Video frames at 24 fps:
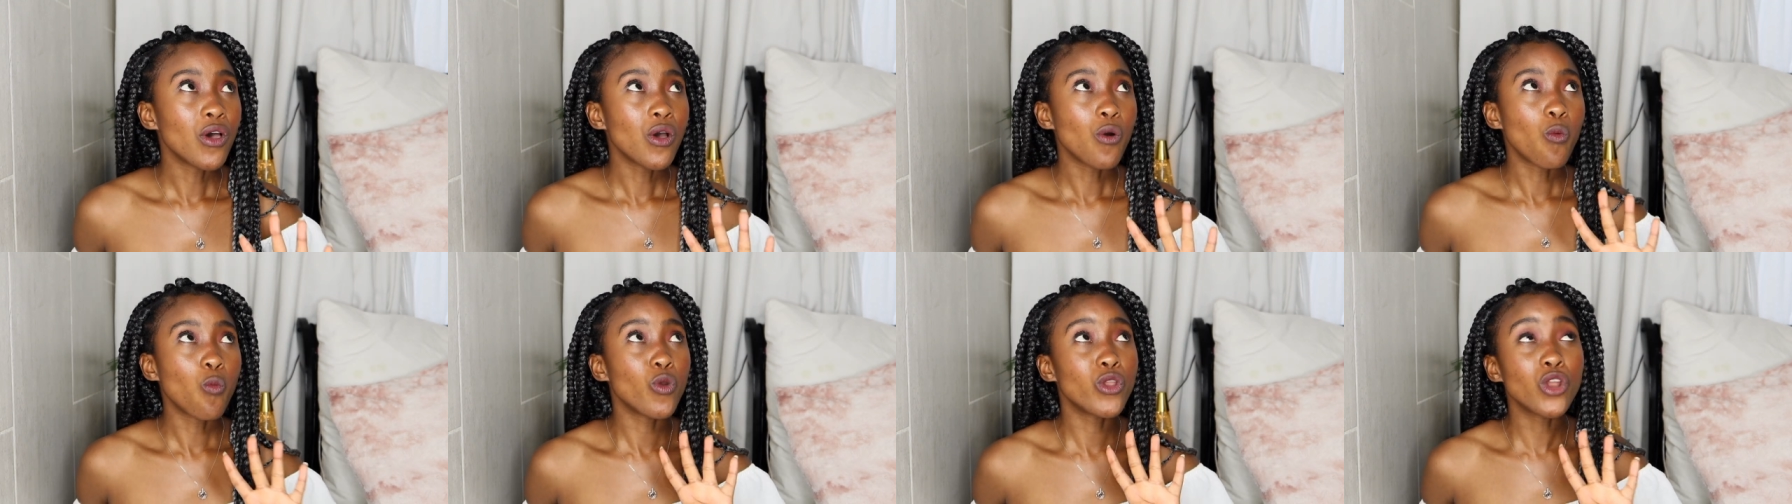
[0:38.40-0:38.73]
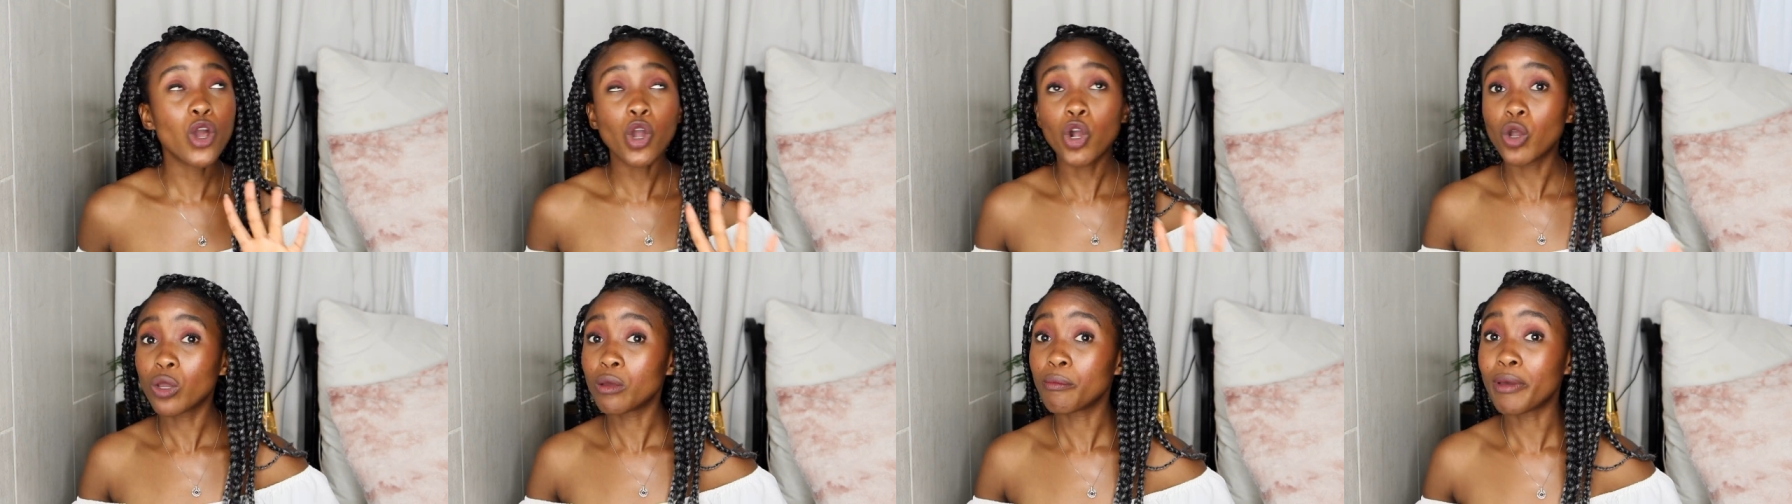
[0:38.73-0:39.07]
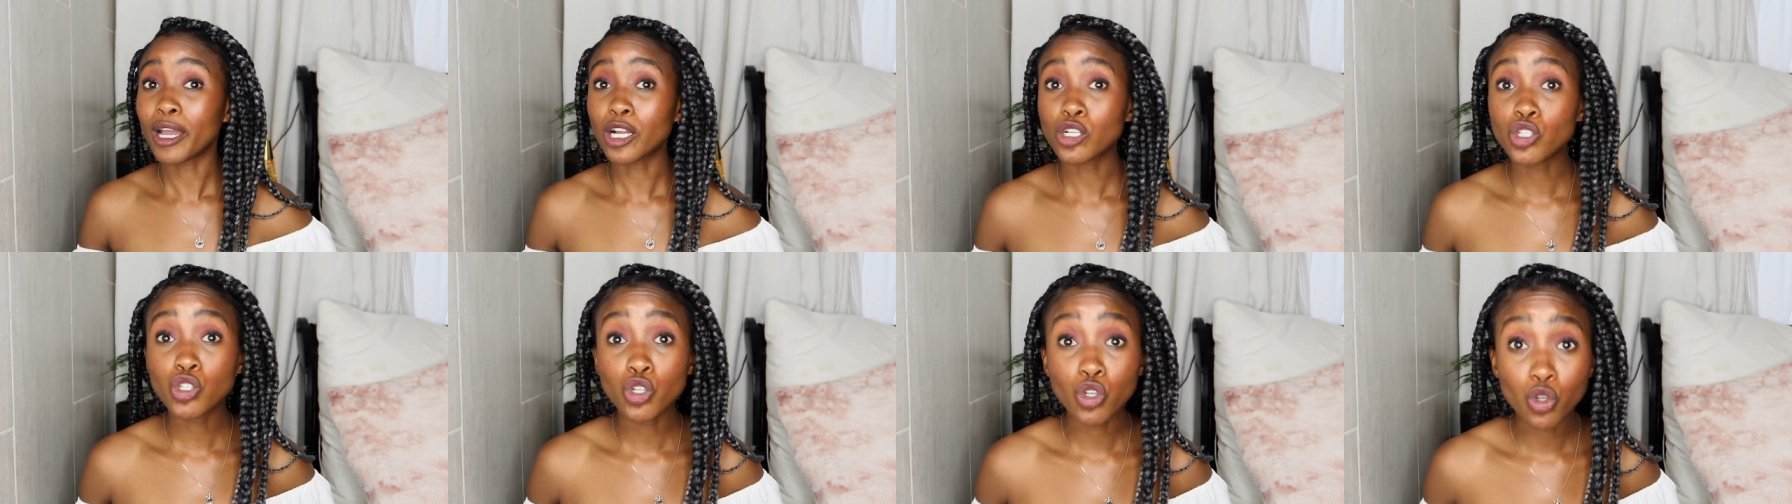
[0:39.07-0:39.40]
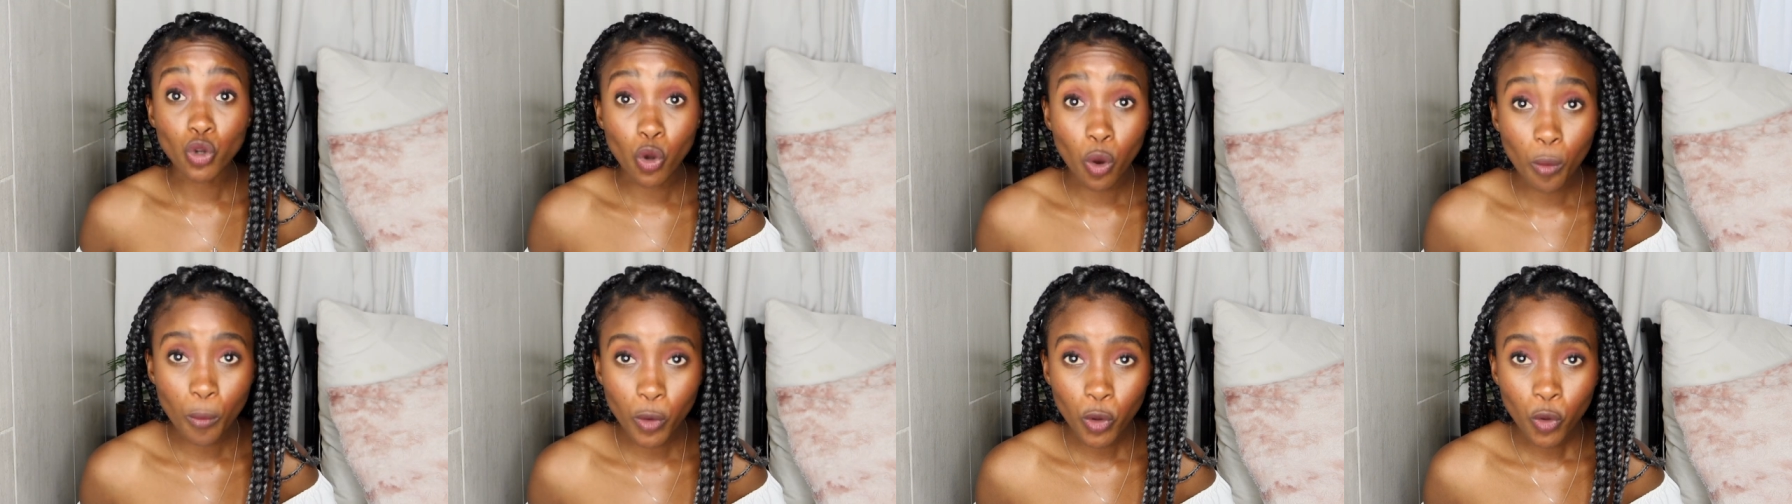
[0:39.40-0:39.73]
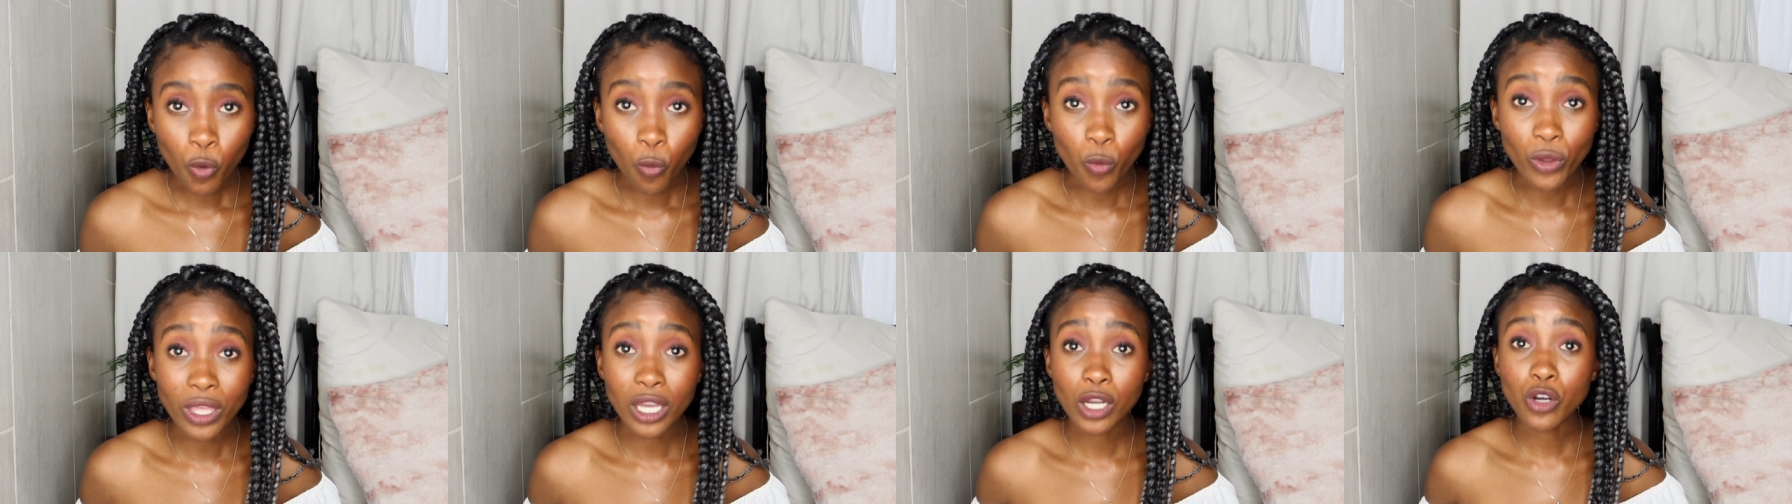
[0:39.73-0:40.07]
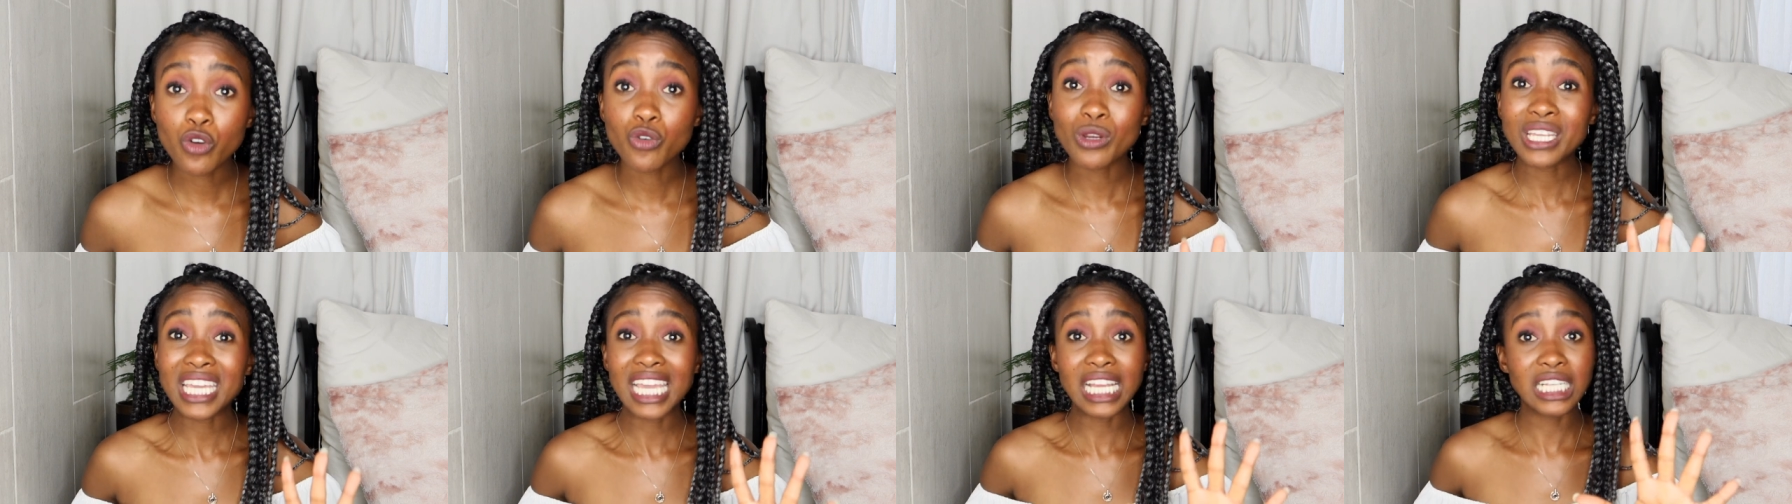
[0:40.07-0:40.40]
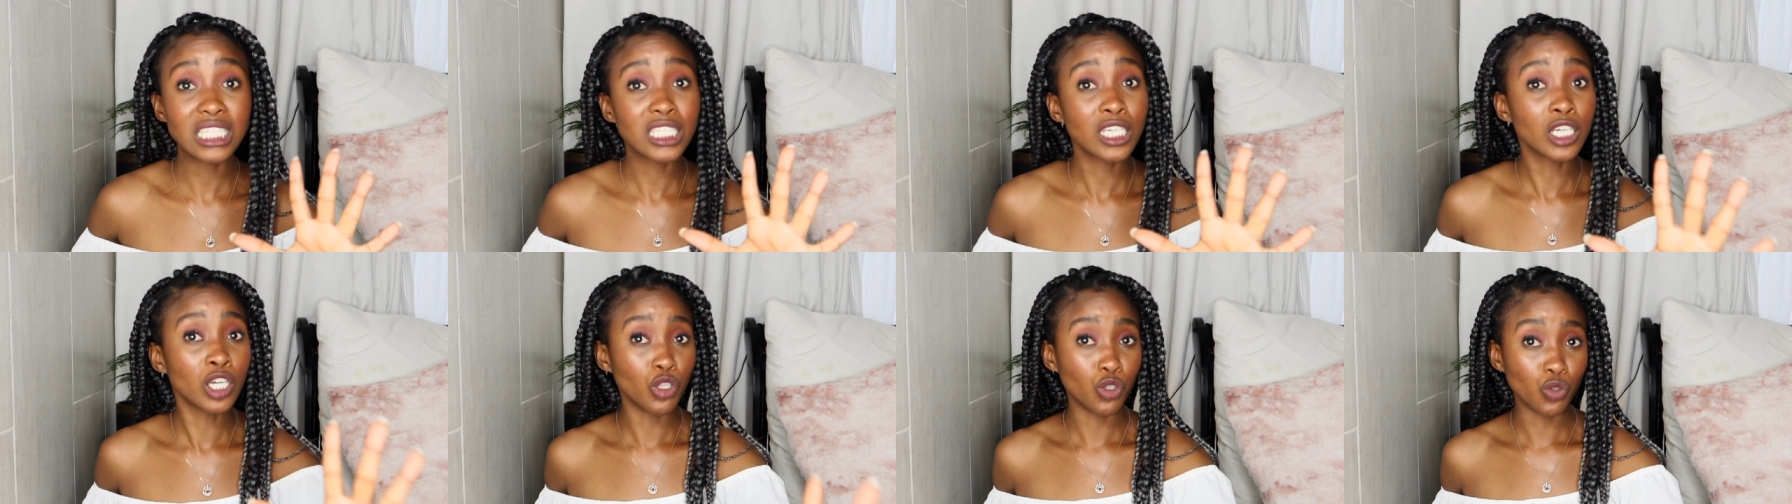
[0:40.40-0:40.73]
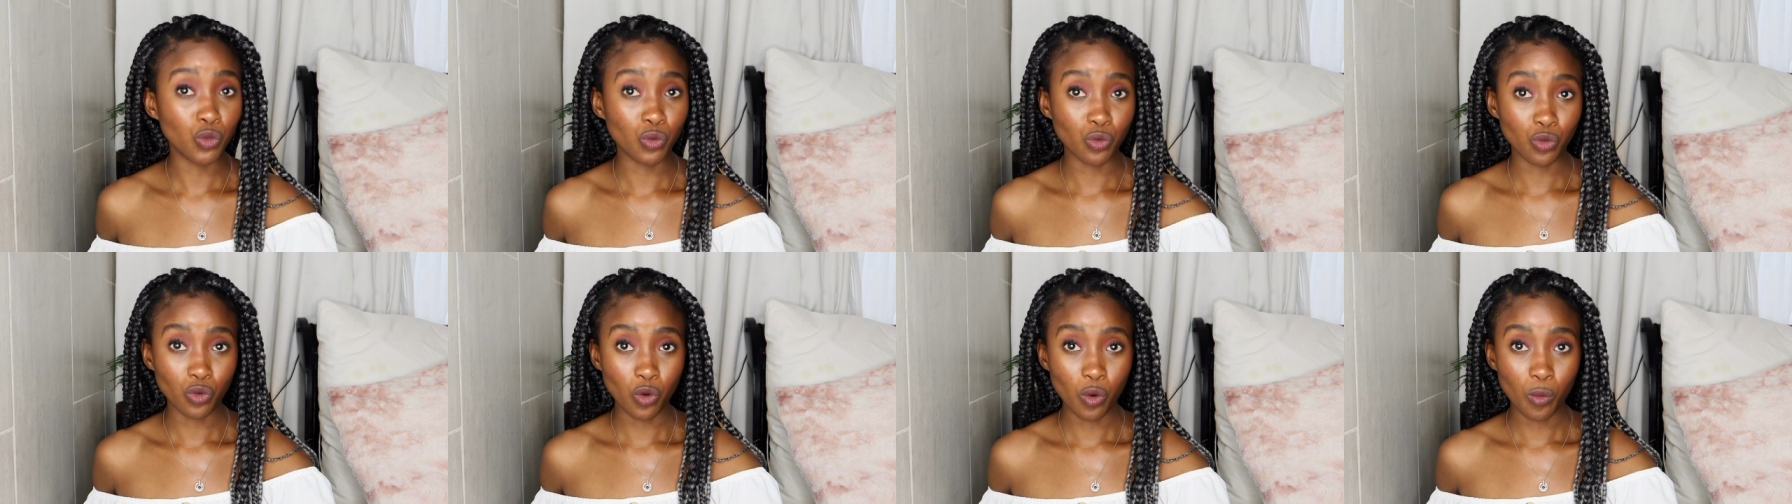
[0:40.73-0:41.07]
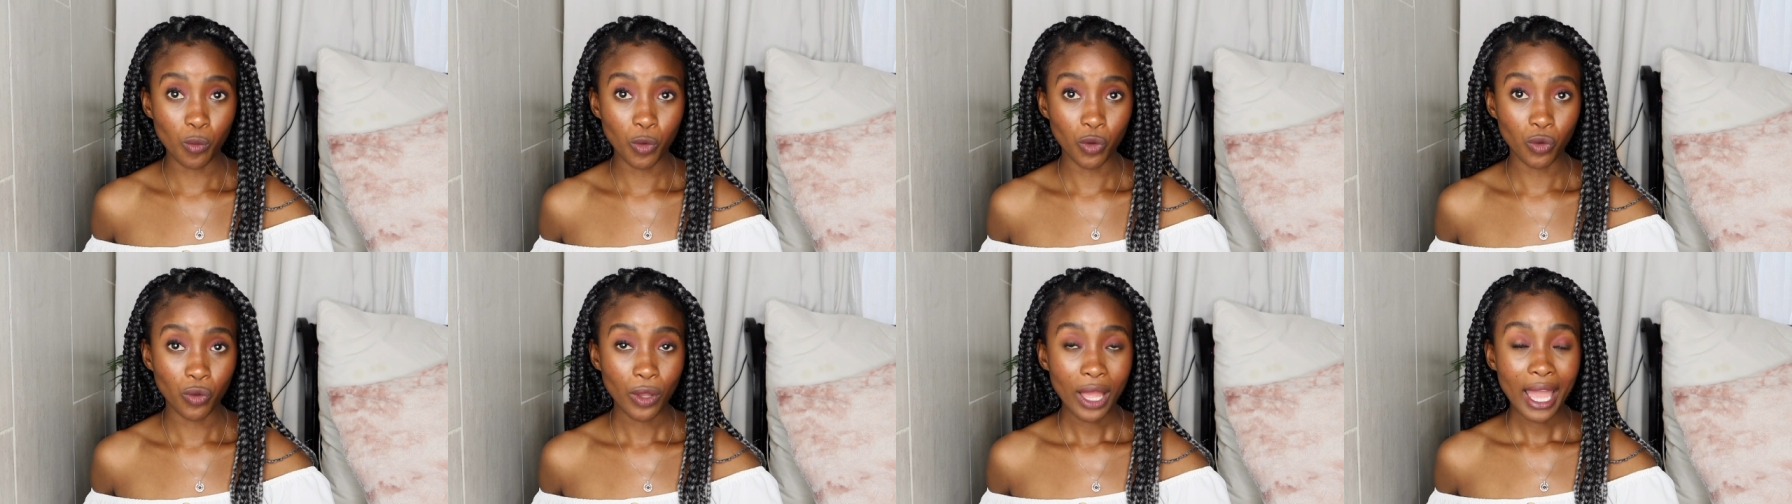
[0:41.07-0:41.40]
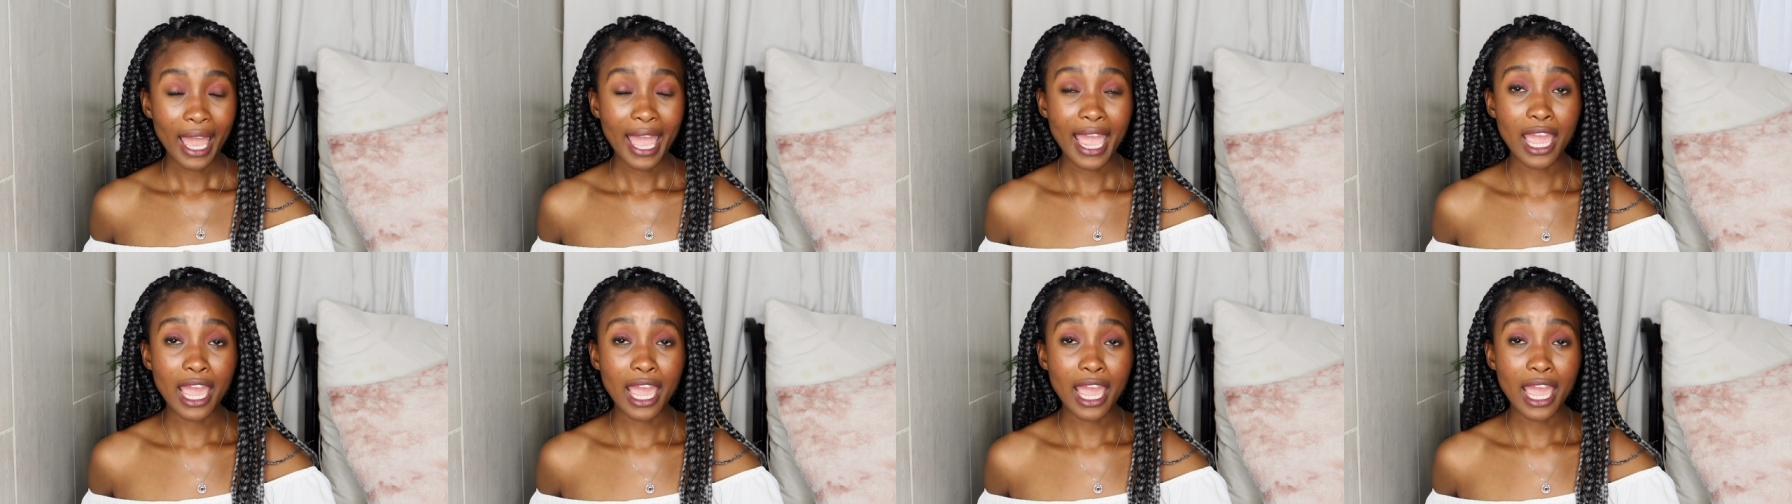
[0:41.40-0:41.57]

We're not going back to normal, we are creating a new normal.